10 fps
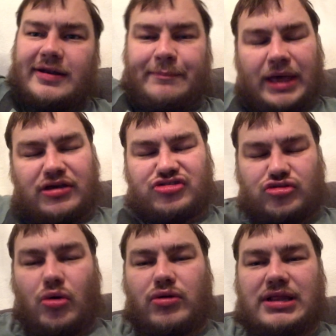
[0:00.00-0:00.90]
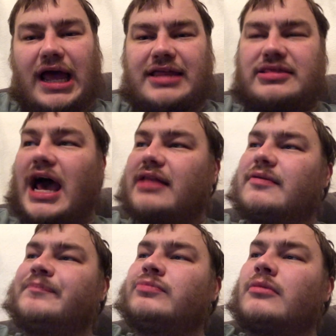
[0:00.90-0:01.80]
big storyline, that
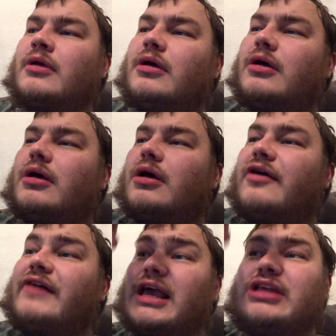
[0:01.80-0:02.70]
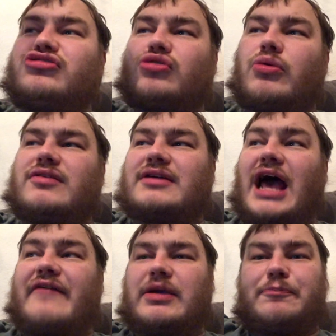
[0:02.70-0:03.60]
each story is going to
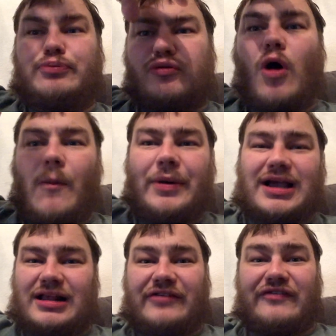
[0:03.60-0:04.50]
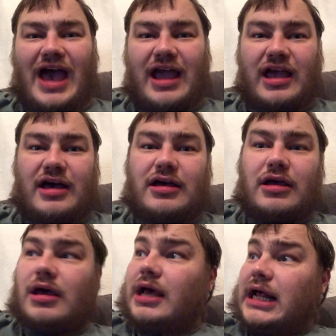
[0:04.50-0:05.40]
have a proper cliffhanger,
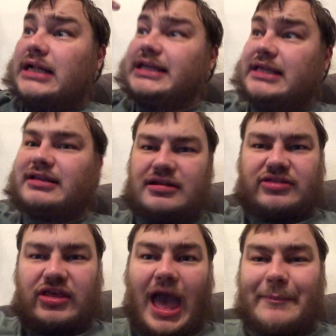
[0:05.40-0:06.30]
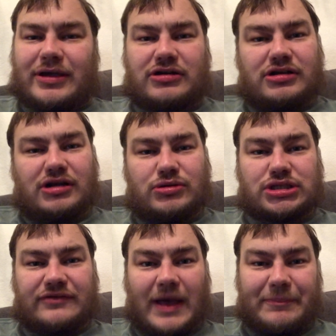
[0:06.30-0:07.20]
a lead into the epic conclusion
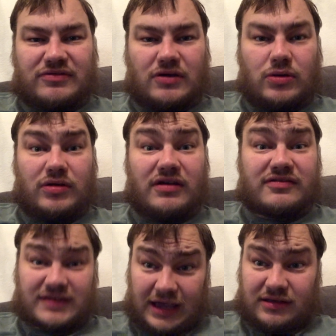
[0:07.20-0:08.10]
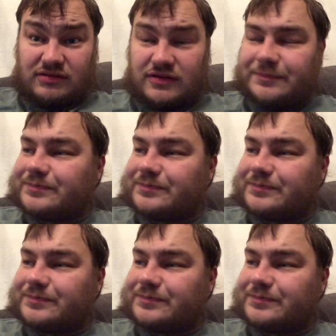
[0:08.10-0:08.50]
of episode 6.